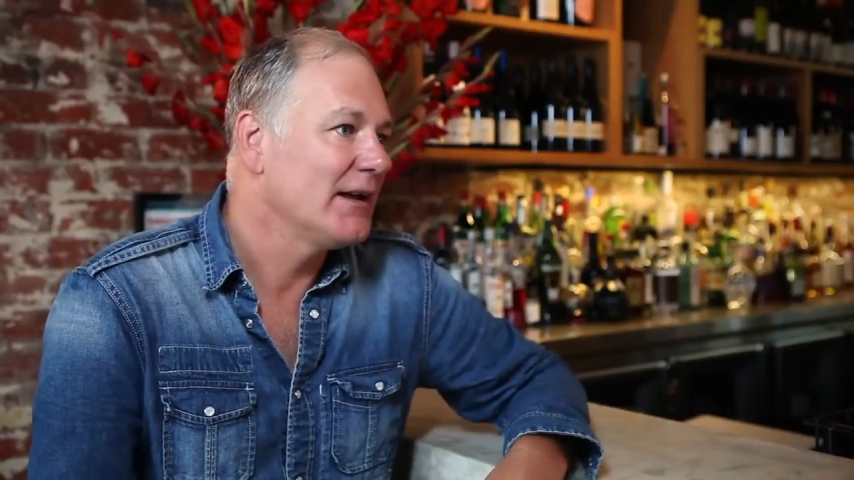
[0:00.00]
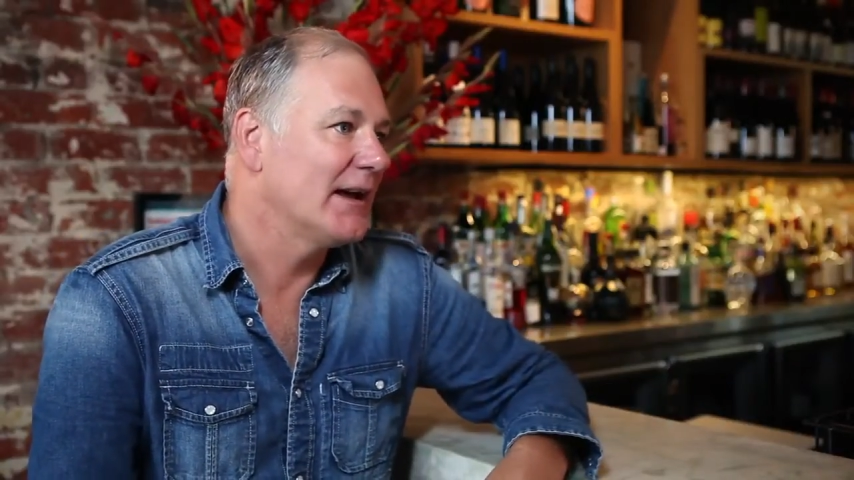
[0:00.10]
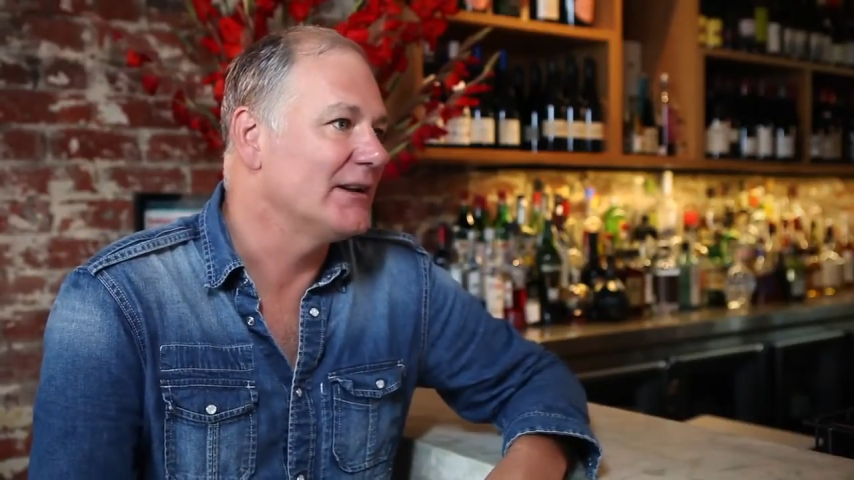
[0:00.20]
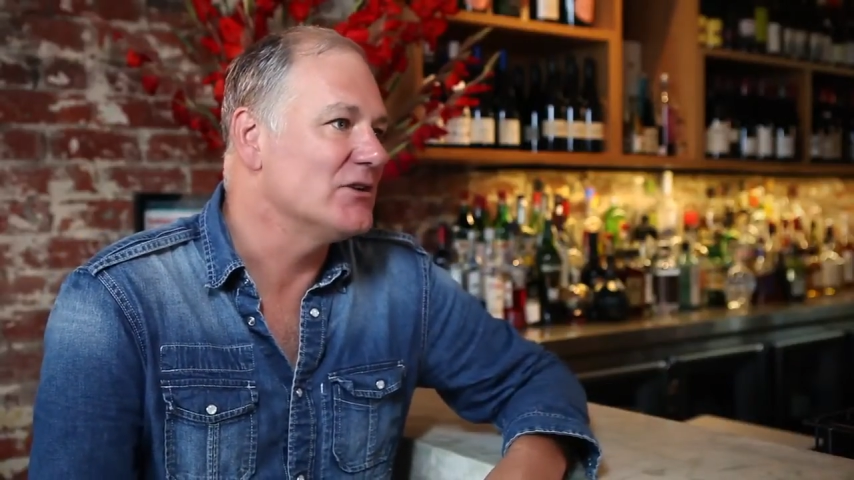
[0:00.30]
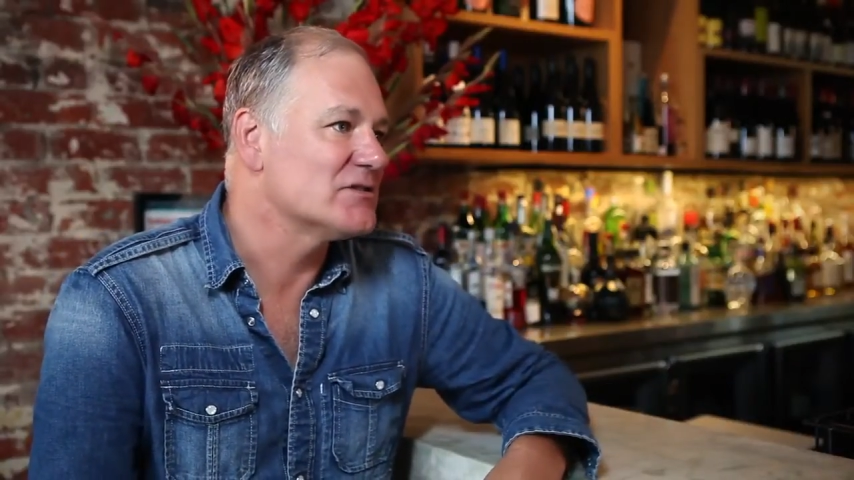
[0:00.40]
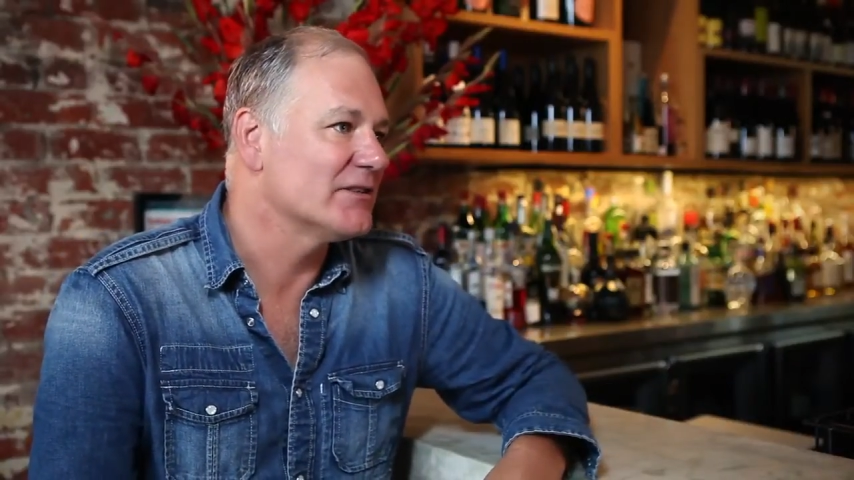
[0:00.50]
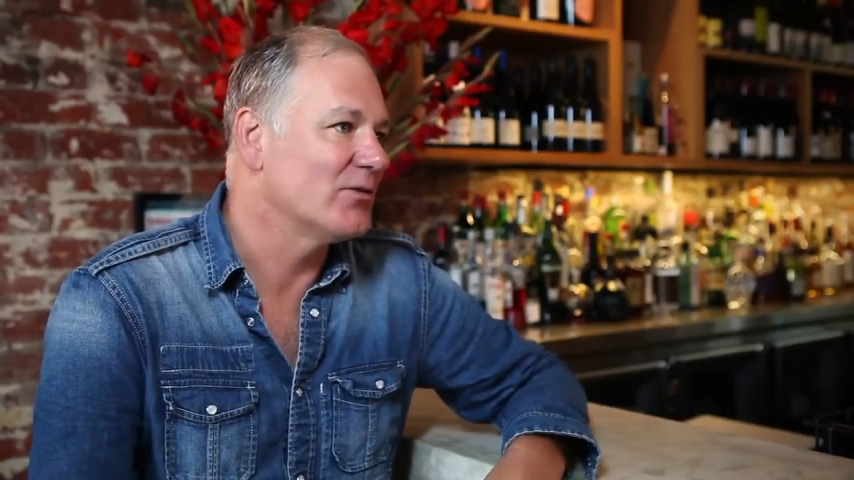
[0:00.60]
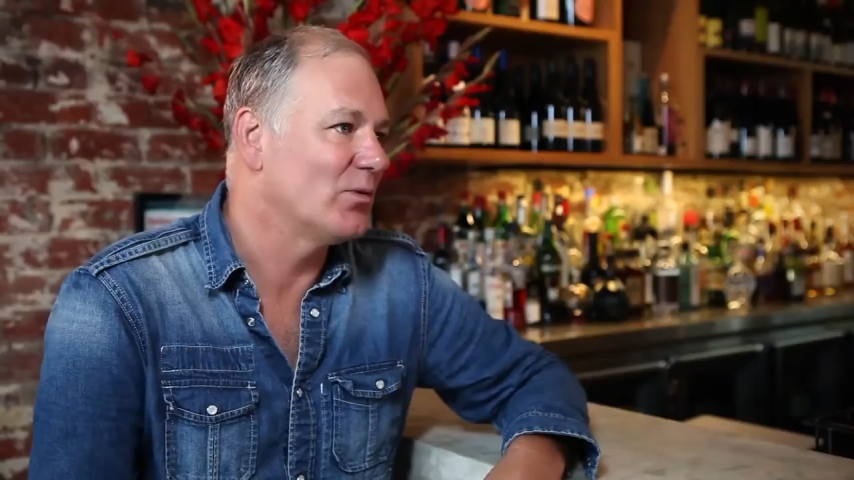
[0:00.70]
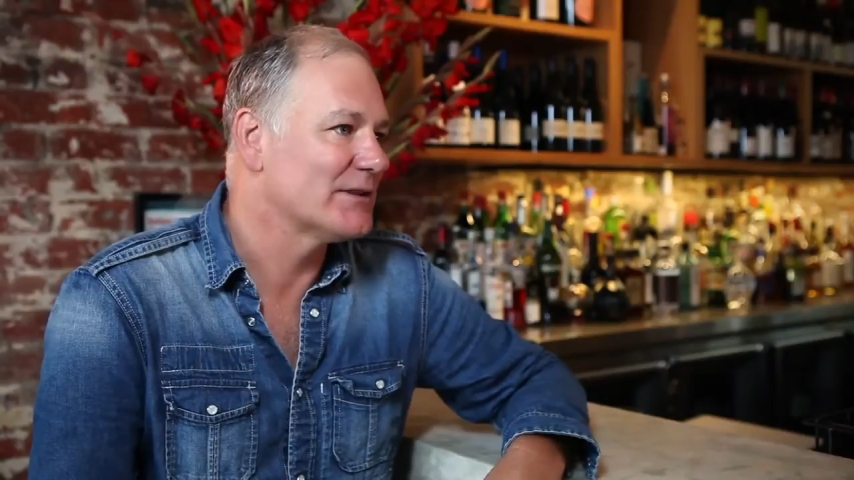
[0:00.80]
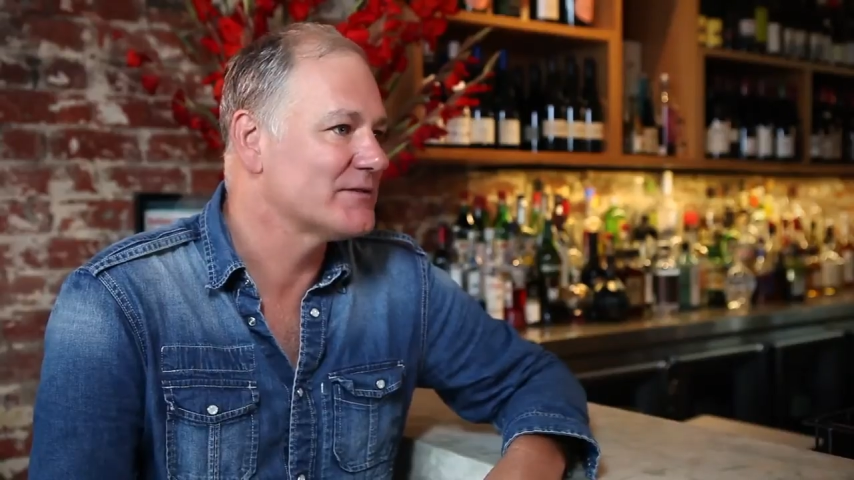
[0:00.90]
and are usually the
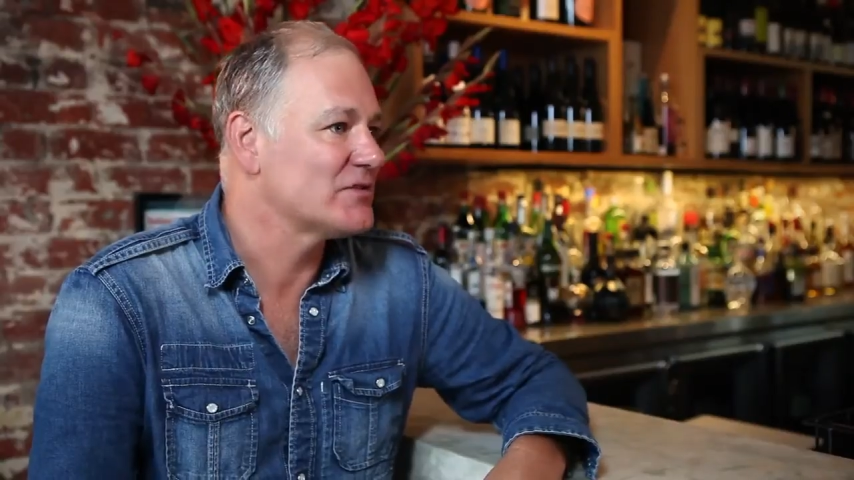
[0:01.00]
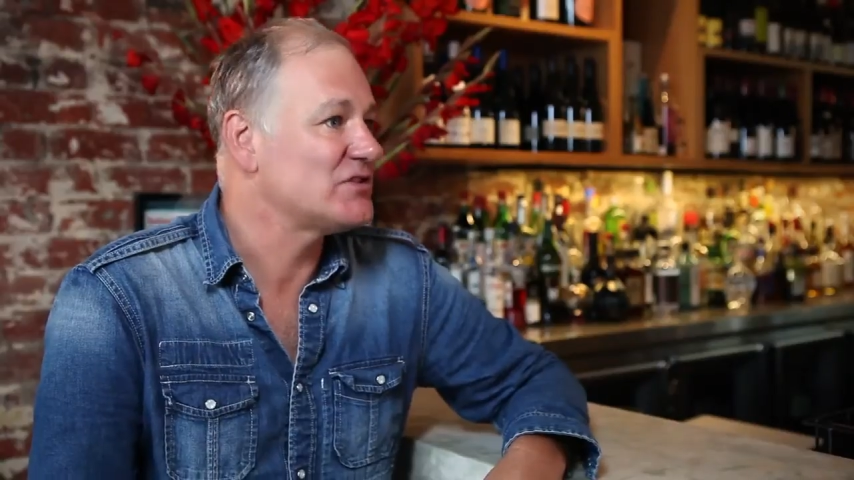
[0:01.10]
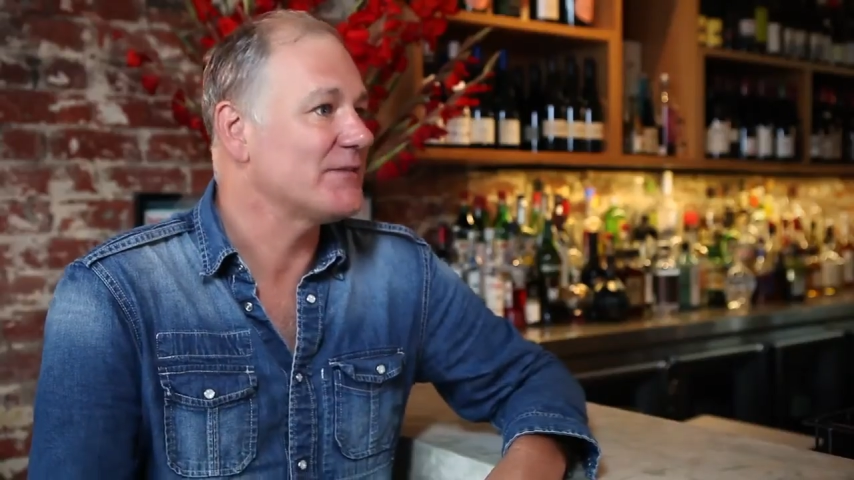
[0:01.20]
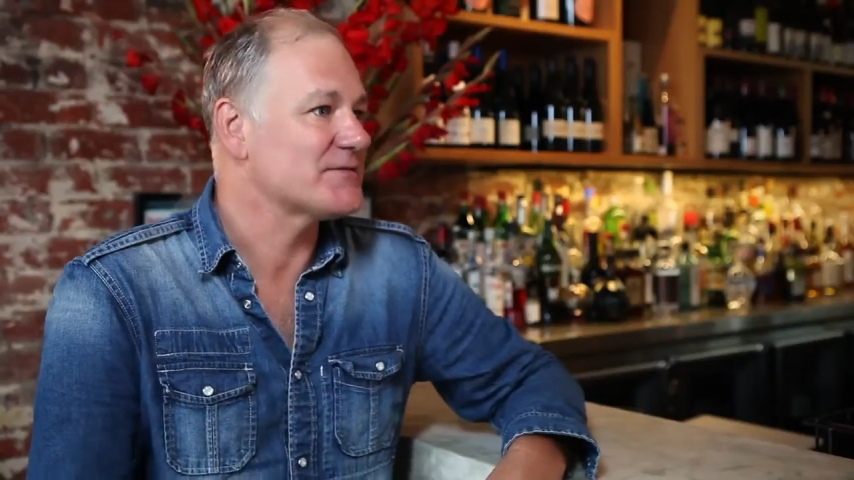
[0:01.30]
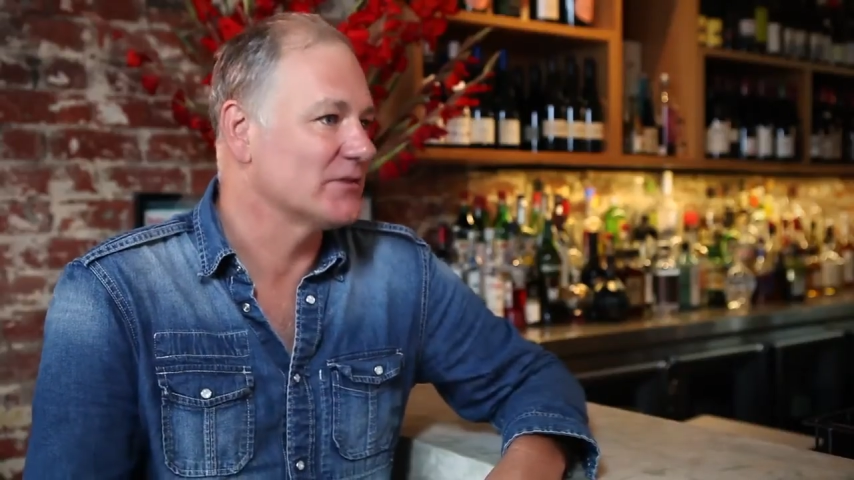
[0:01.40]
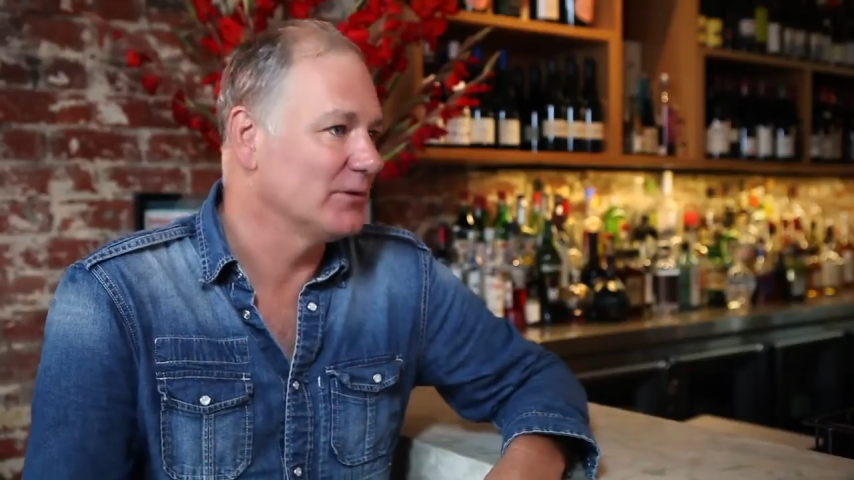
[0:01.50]
ones for chefs that are a